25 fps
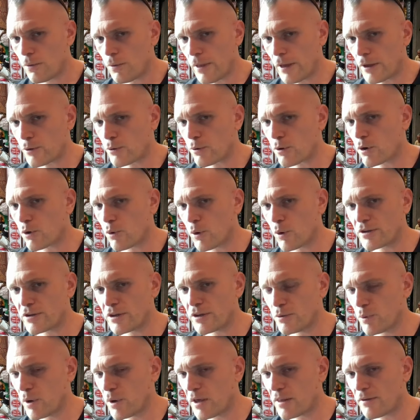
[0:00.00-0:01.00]
that you're
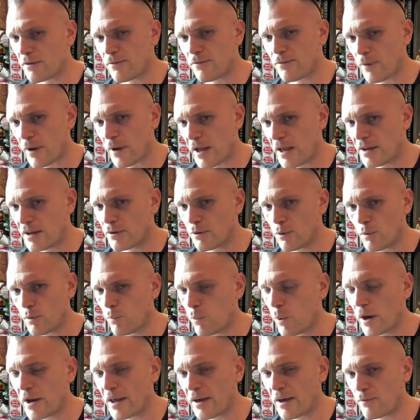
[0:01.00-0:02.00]
acquainted with, a friend or
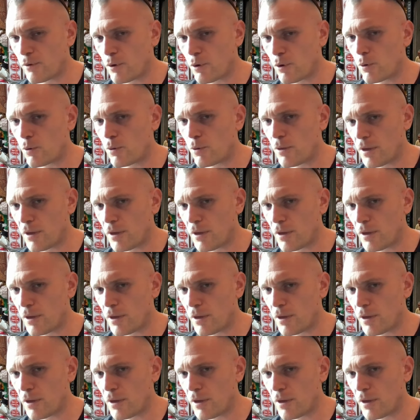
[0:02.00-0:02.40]
whatever,